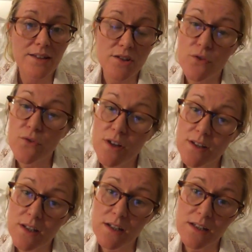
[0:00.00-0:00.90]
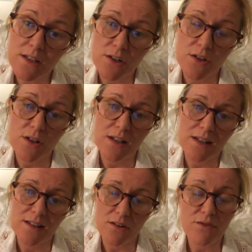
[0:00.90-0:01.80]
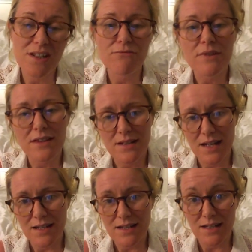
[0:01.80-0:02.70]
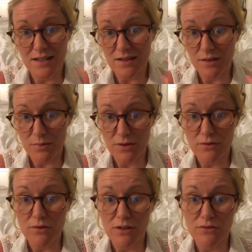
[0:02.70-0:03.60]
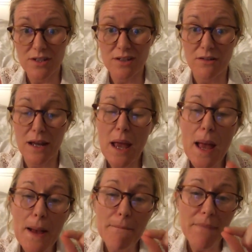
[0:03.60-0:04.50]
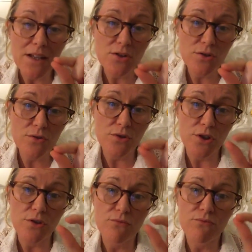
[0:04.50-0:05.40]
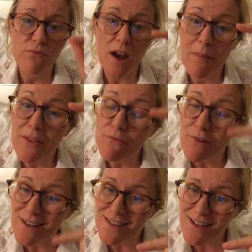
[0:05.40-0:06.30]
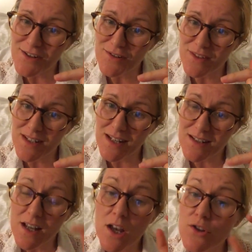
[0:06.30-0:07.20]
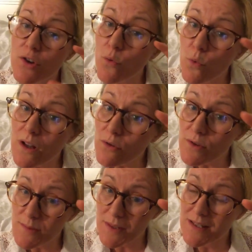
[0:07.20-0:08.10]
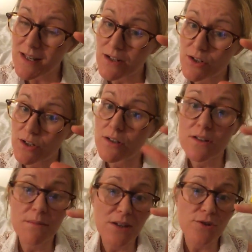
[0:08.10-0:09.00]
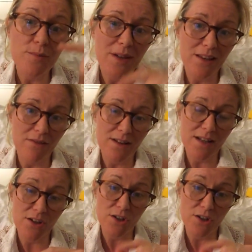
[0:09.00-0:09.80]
And so the first thing you need to do is obviously read the text and decide whether you agree or disagree, and make sure that you write about the right section of the text. So it will always be a section, so make sure you pick the right